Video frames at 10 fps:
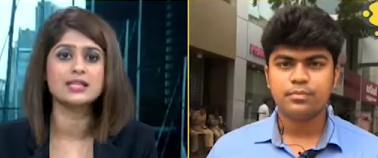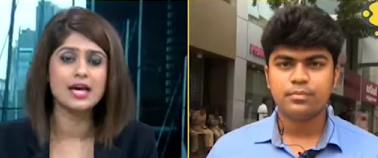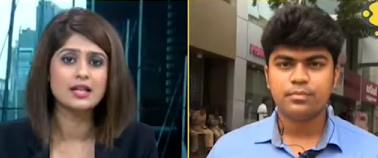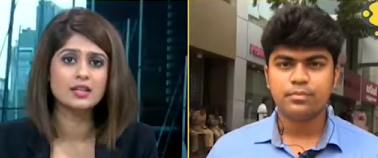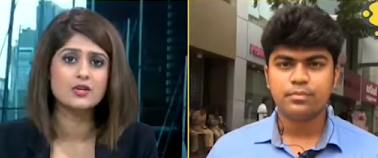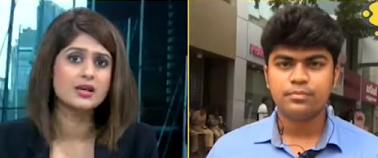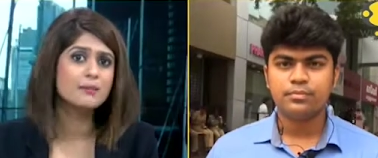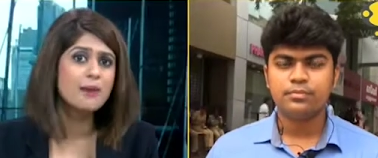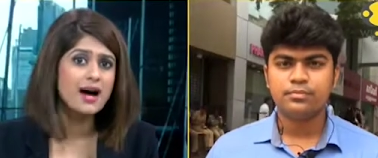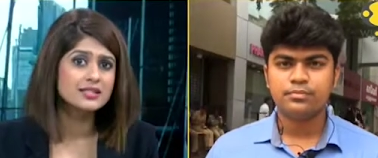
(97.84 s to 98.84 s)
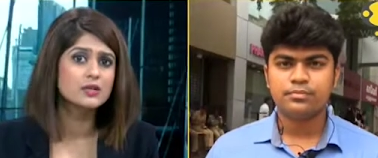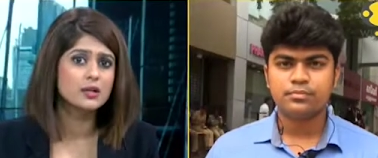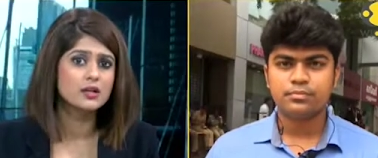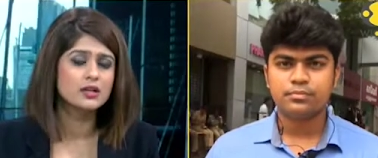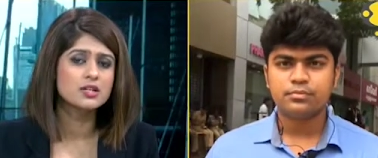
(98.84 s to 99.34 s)
Speaker 1: health. Now, some party
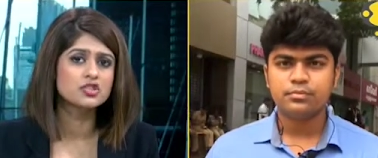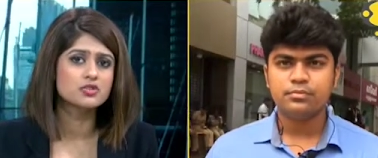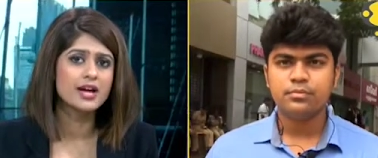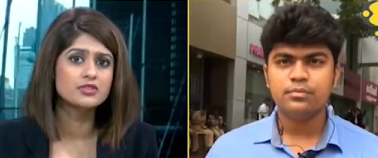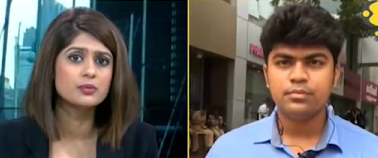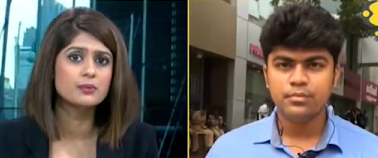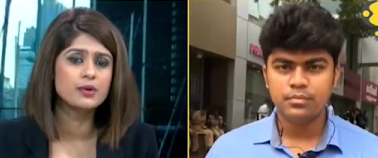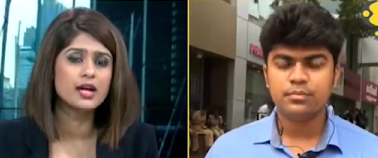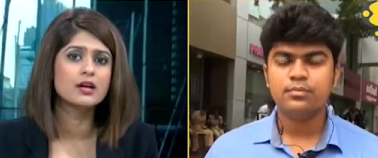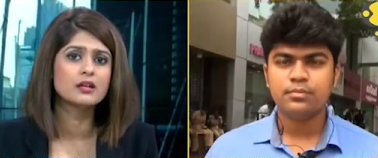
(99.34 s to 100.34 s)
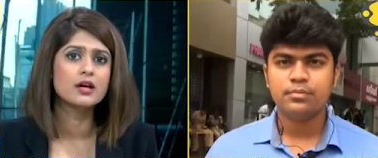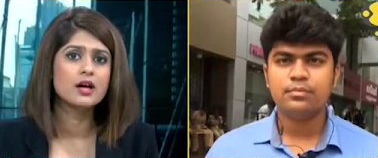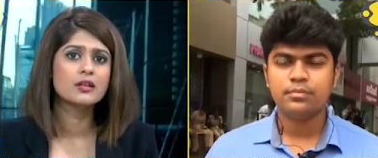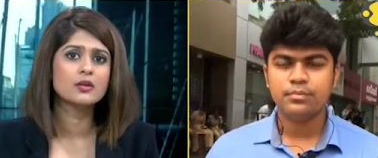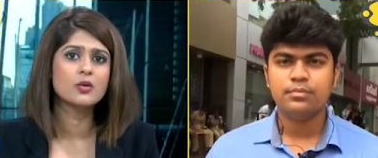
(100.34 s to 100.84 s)
workers try to break
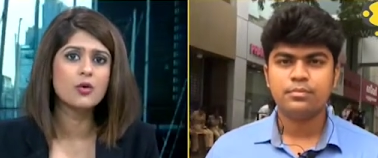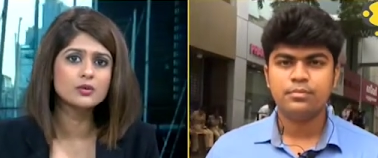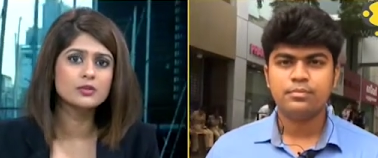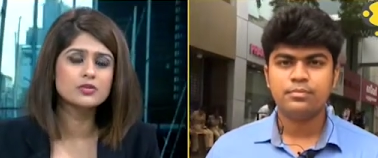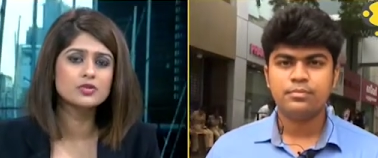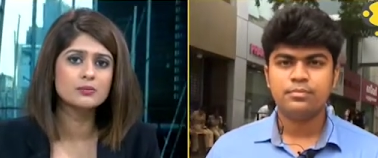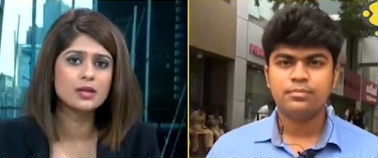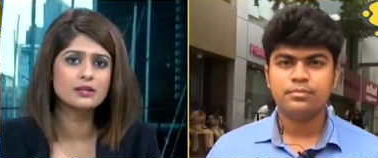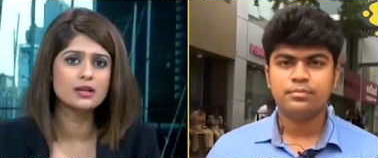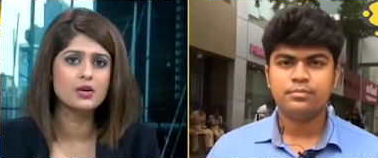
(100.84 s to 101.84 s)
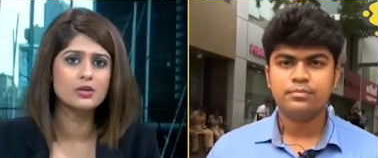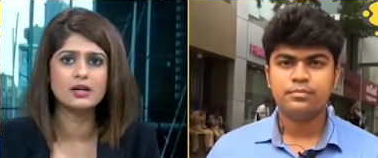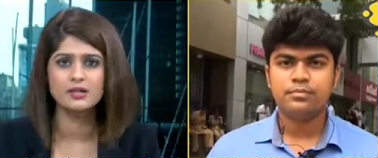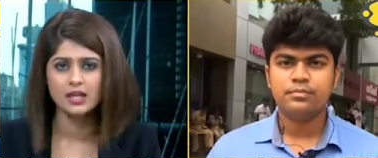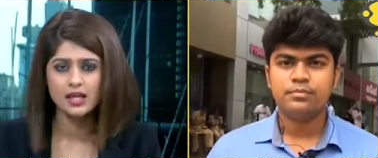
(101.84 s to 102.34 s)
the cordon to meet
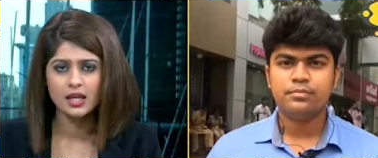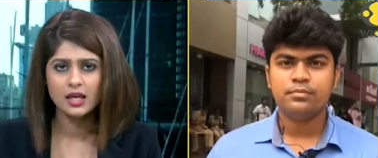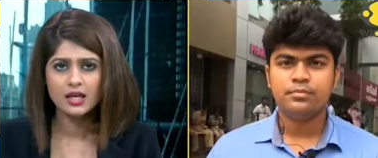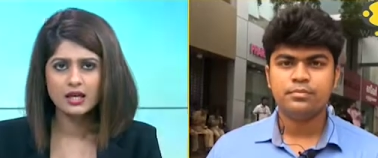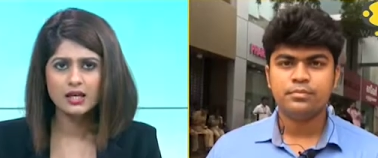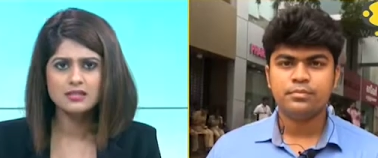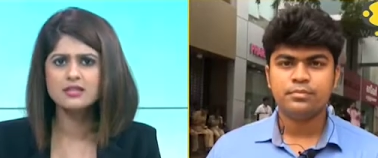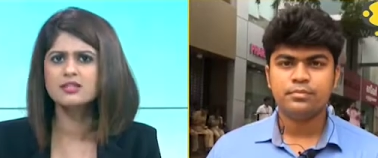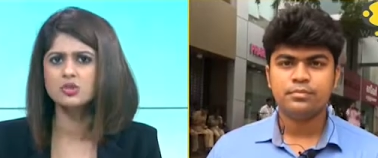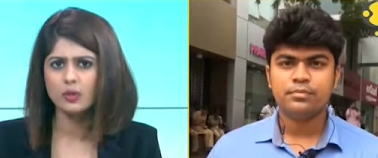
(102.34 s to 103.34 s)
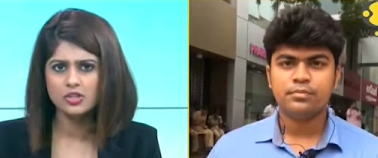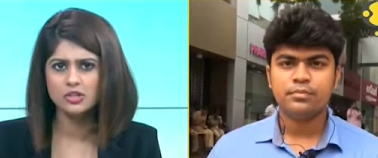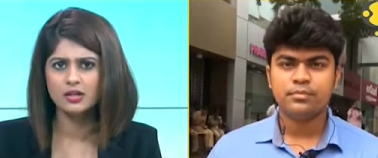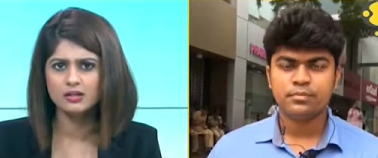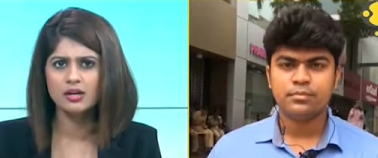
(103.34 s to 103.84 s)
Karunanidhi. Is the
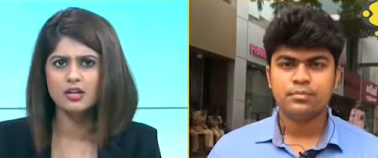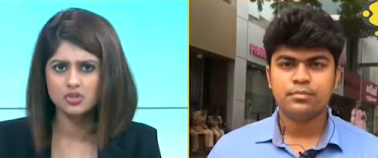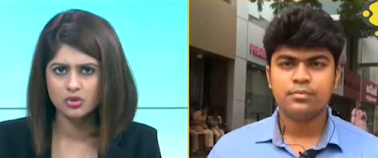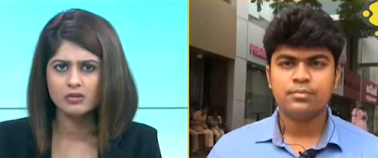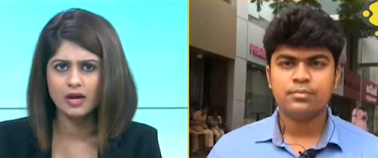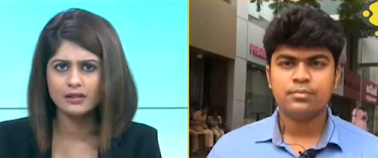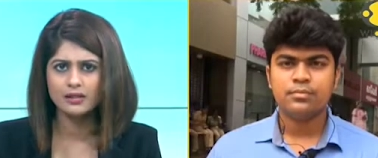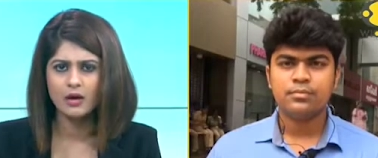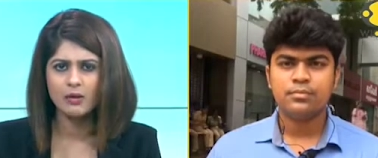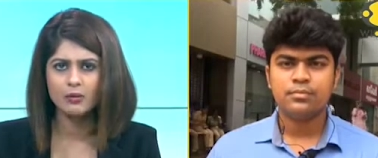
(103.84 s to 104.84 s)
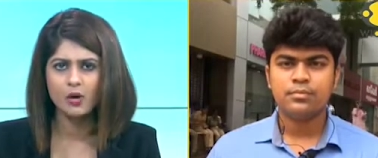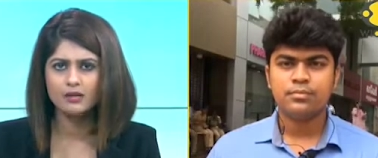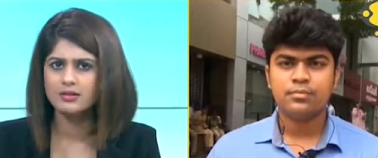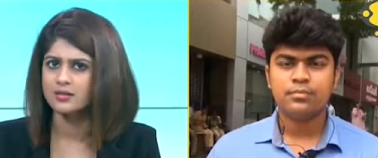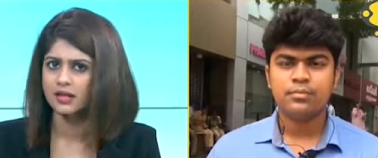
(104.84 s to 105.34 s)
situation under control right now and what
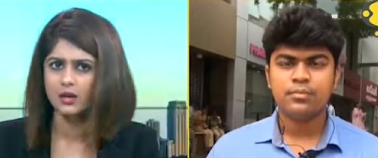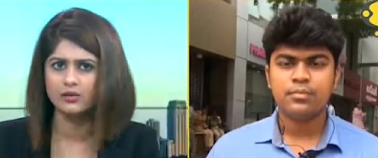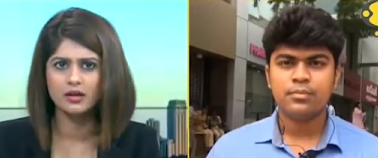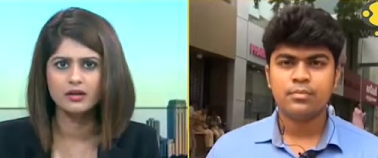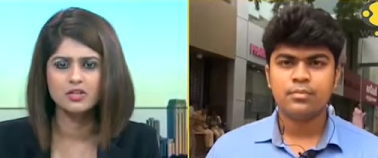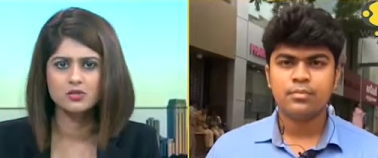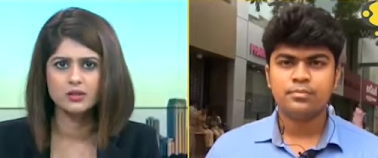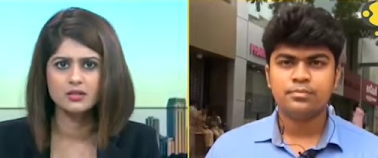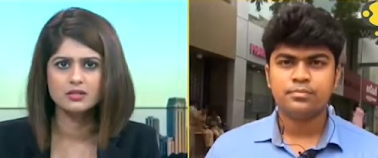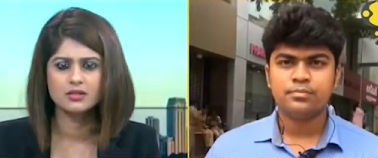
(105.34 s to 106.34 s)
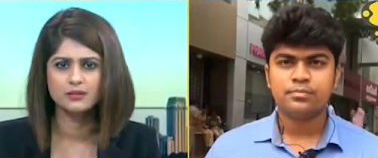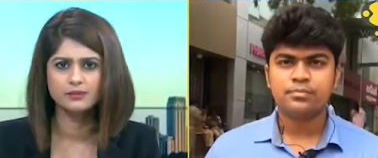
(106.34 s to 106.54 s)
are the security arrangements?